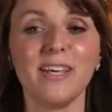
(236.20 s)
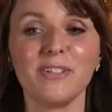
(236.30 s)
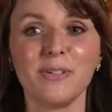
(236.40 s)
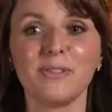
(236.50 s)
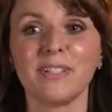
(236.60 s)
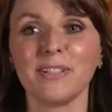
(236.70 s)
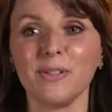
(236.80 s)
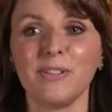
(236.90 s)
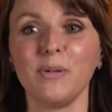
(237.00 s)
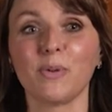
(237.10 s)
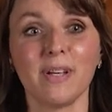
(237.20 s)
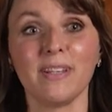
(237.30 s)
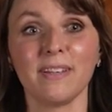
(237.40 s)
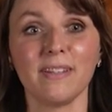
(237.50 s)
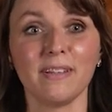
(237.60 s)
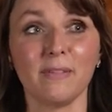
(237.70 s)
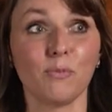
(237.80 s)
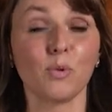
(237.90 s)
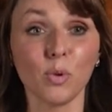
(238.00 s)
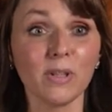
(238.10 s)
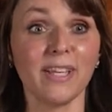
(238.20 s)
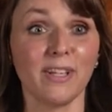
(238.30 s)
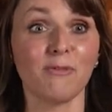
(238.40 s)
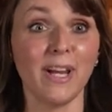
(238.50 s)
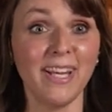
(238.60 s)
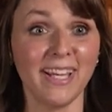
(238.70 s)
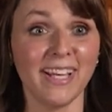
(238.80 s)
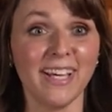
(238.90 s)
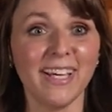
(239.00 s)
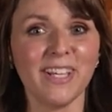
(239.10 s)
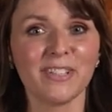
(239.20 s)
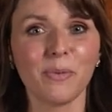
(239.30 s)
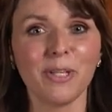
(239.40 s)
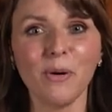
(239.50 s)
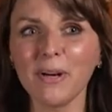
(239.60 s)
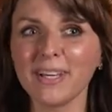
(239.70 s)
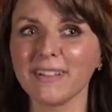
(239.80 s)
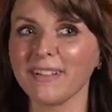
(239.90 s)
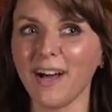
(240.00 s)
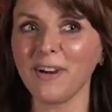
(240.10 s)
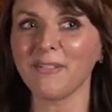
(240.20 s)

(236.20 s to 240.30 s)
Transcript: and Lucy were in ruling and reigning. Mm-hmm. So we don't get a lot